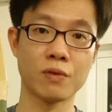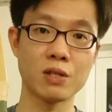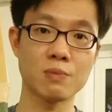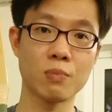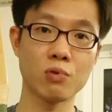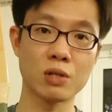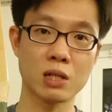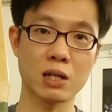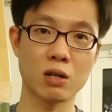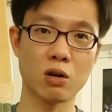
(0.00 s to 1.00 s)
this bow
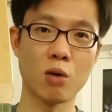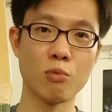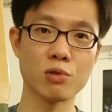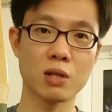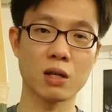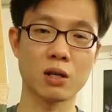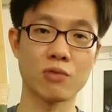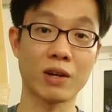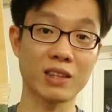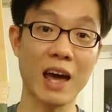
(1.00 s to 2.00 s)
is almost like a
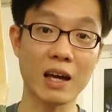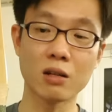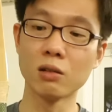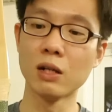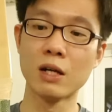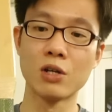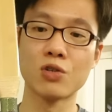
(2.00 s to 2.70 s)
rectangle.